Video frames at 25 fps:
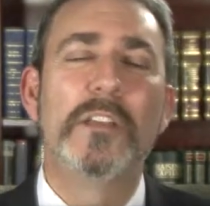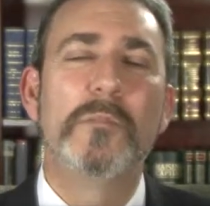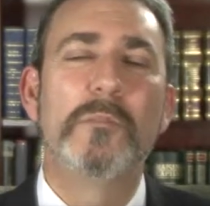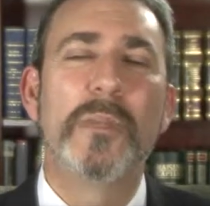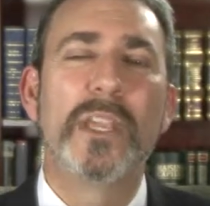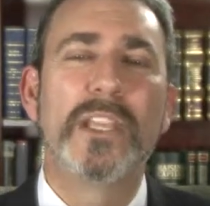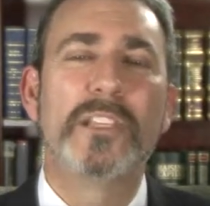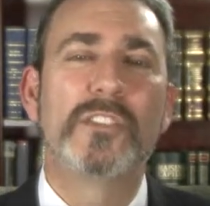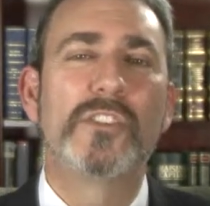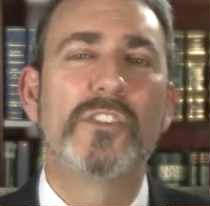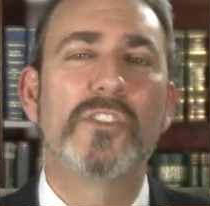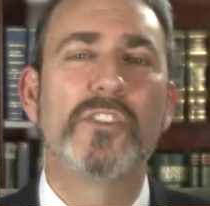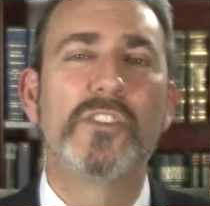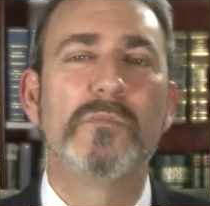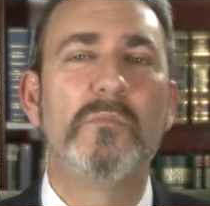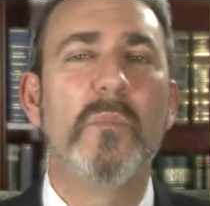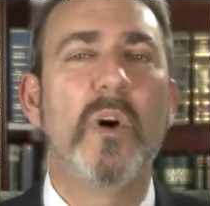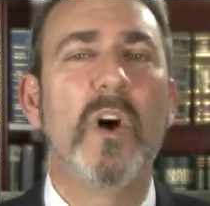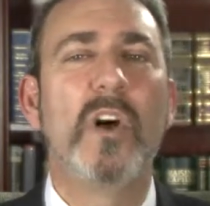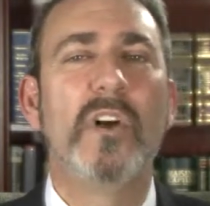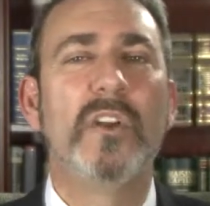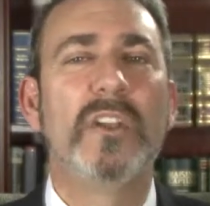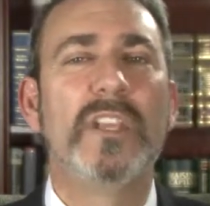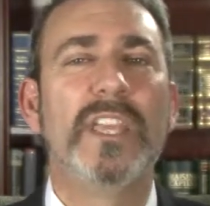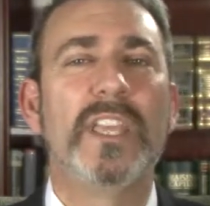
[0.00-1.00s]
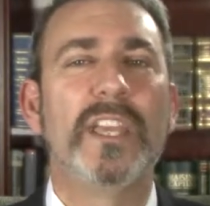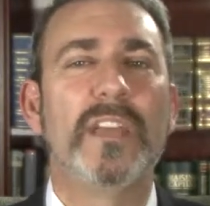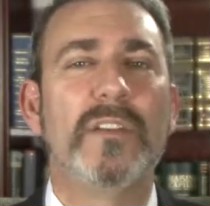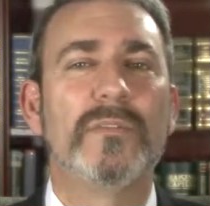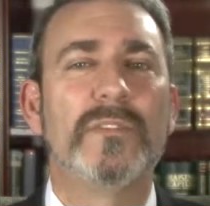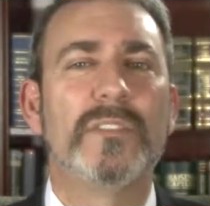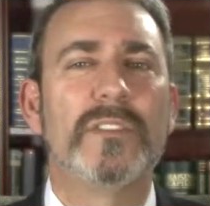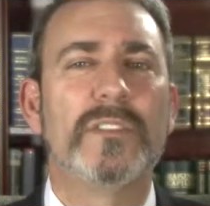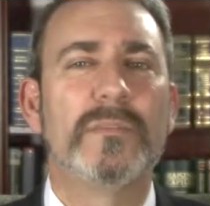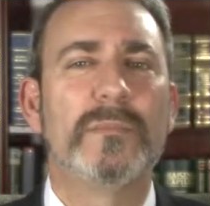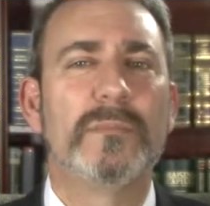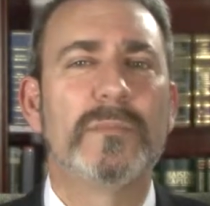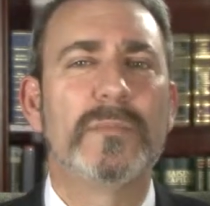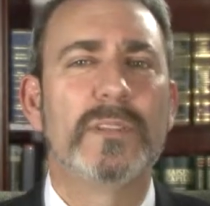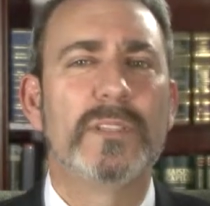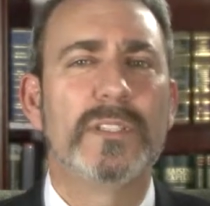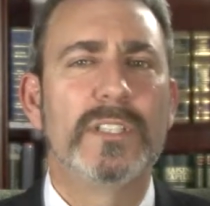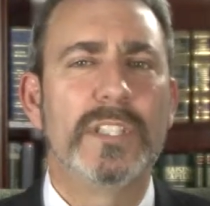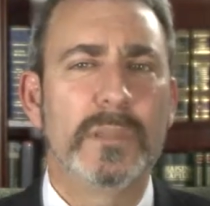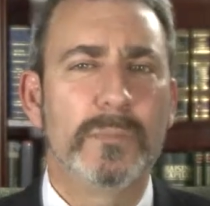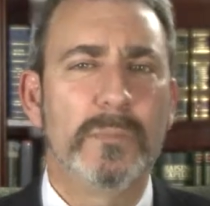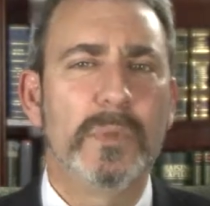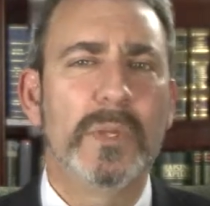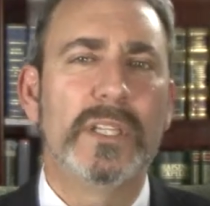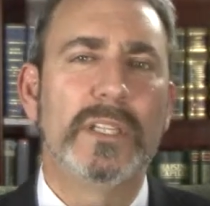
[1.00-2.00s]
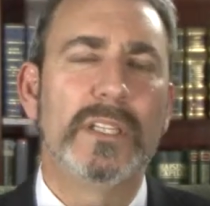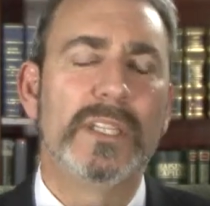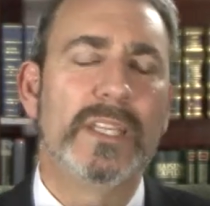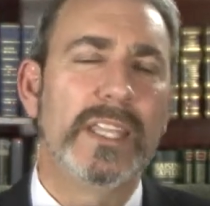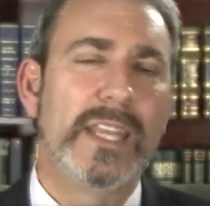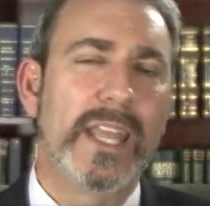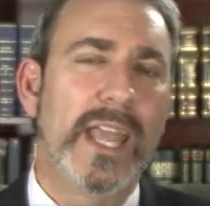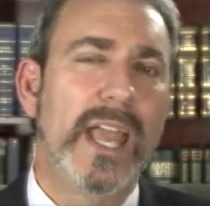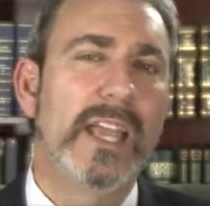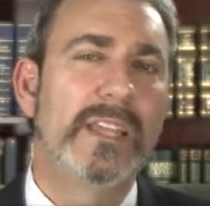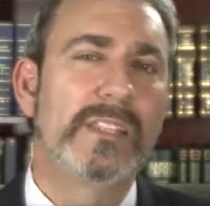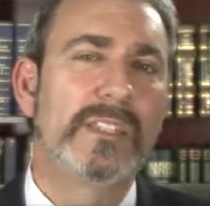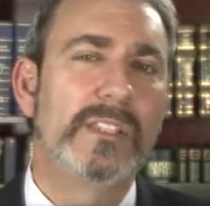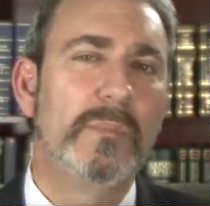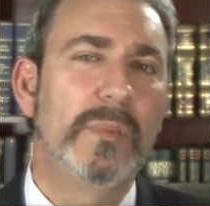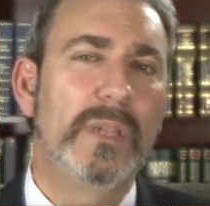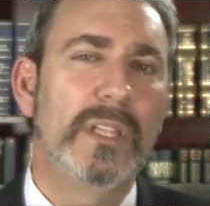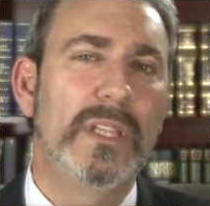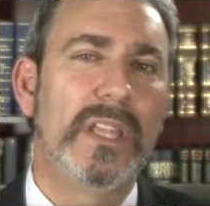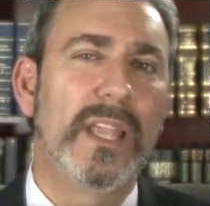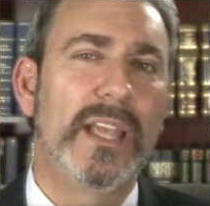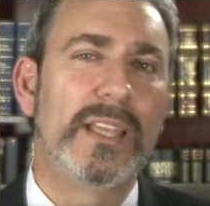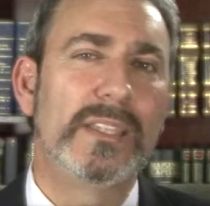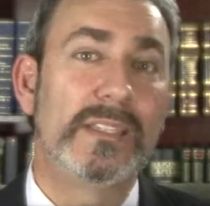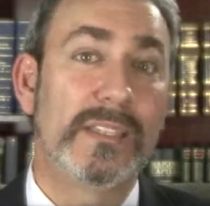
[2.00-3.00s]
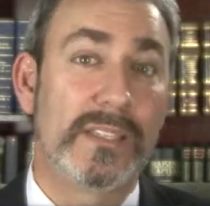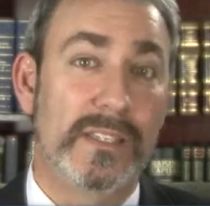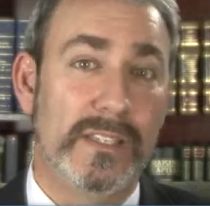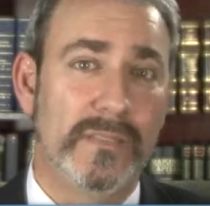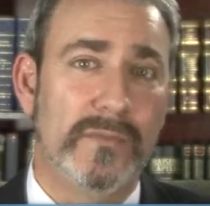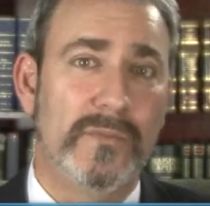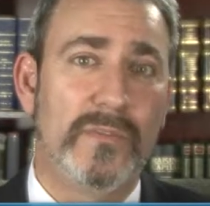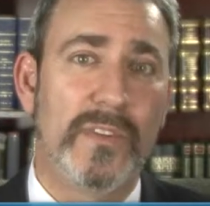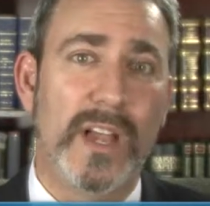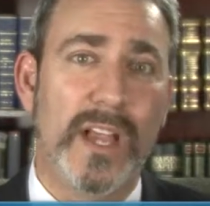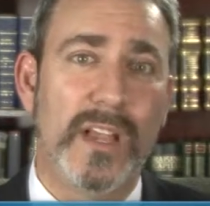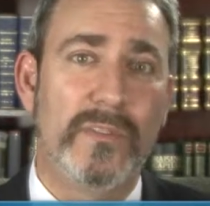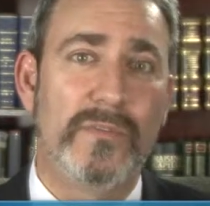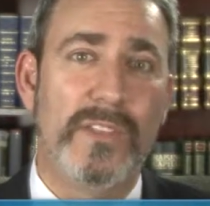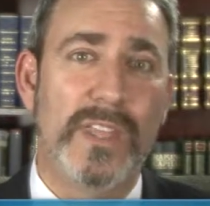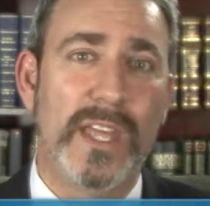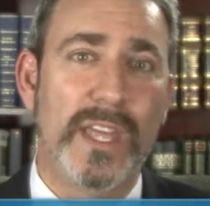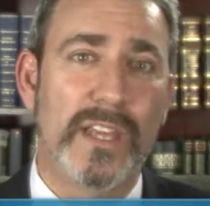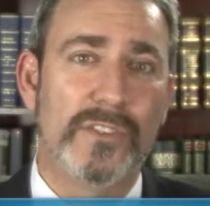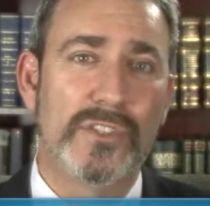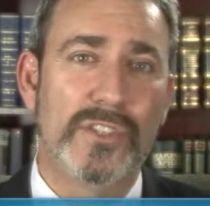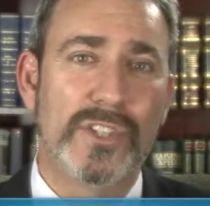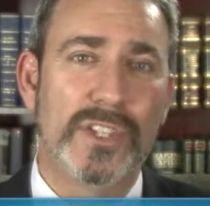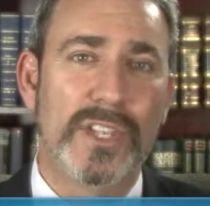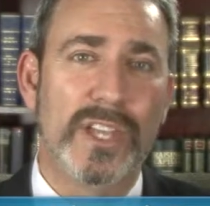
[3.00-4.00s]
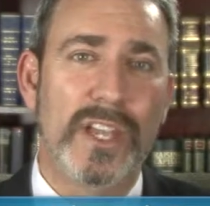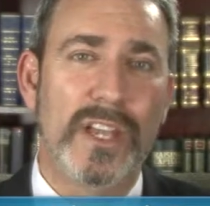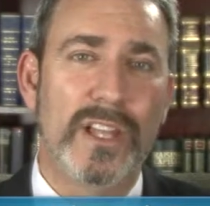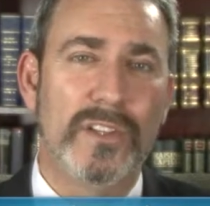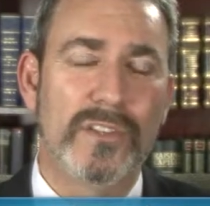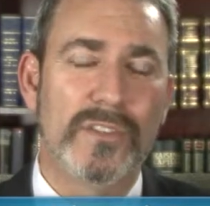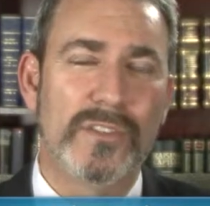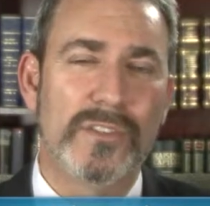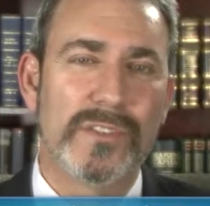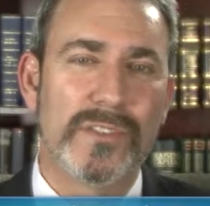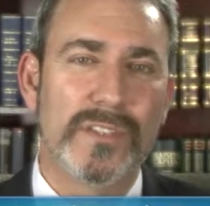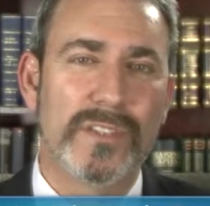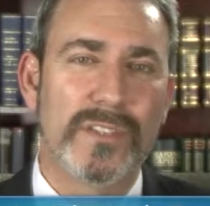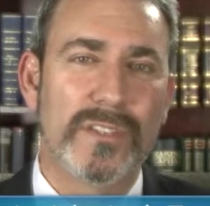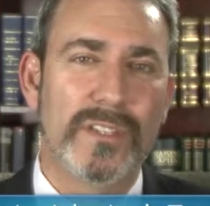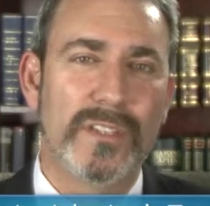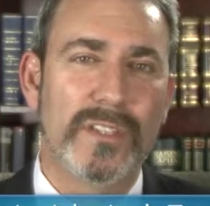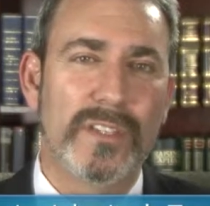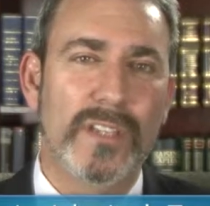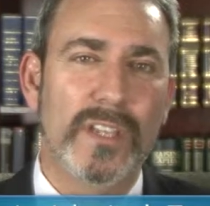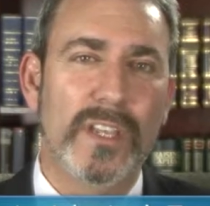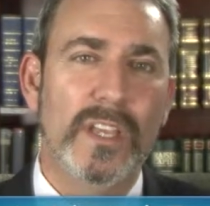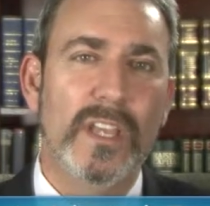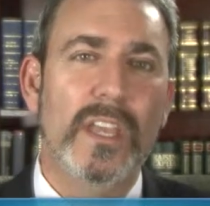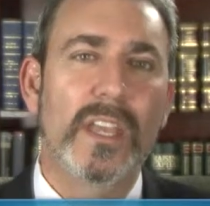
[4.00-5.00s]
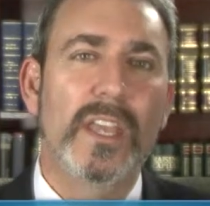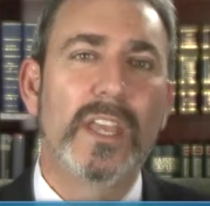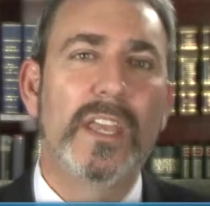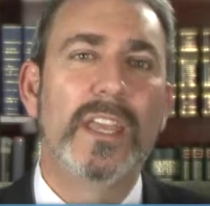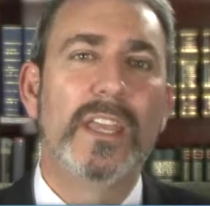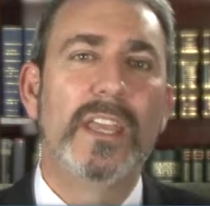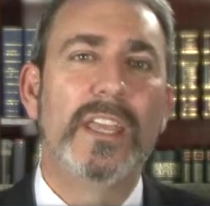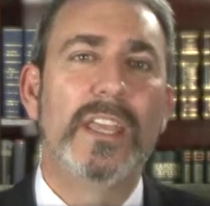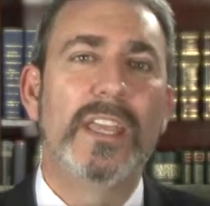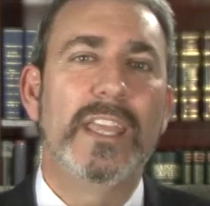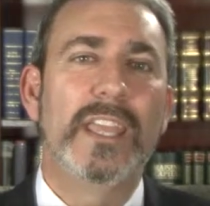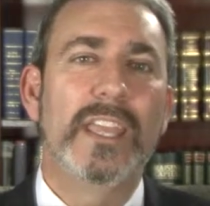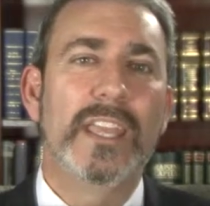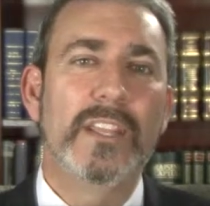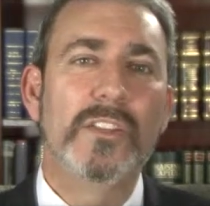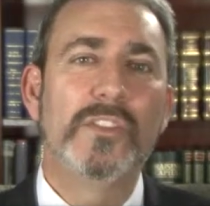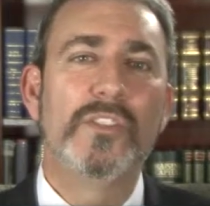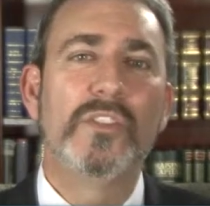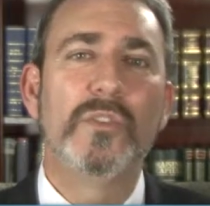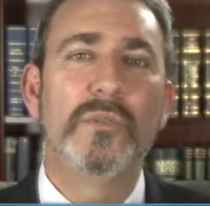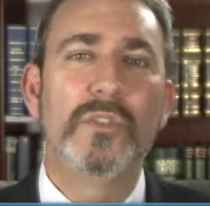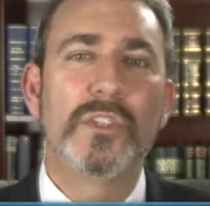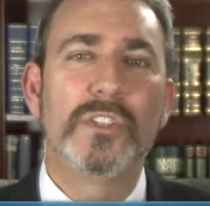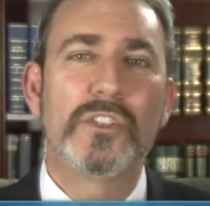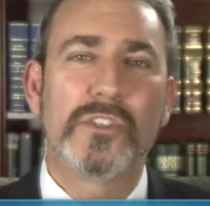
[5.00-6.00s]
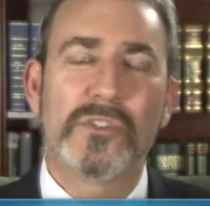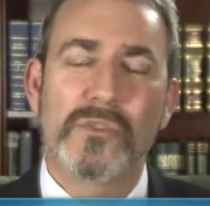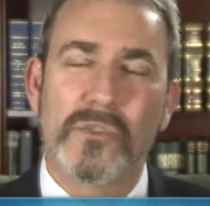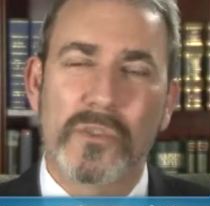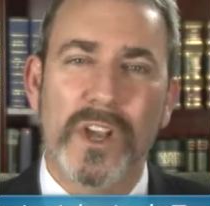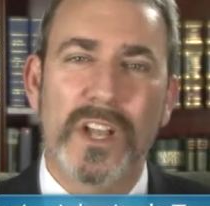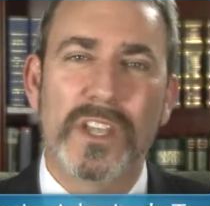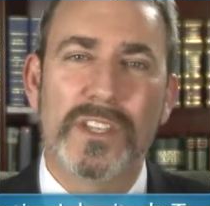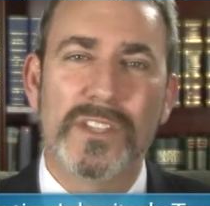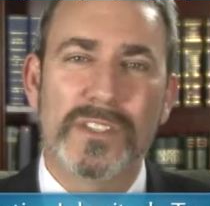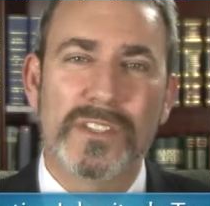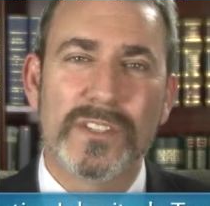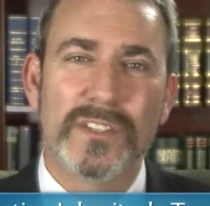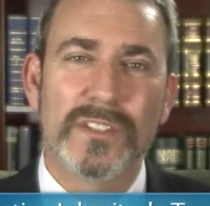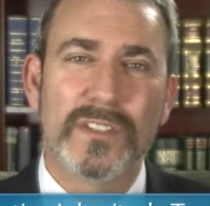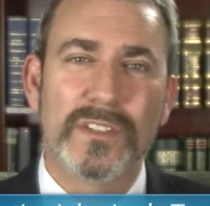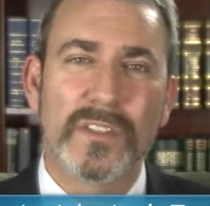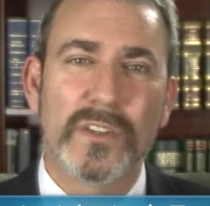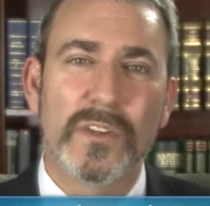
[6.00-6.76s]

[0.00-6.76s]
makes a small gift, typically it has to be less than $5,000, into a trust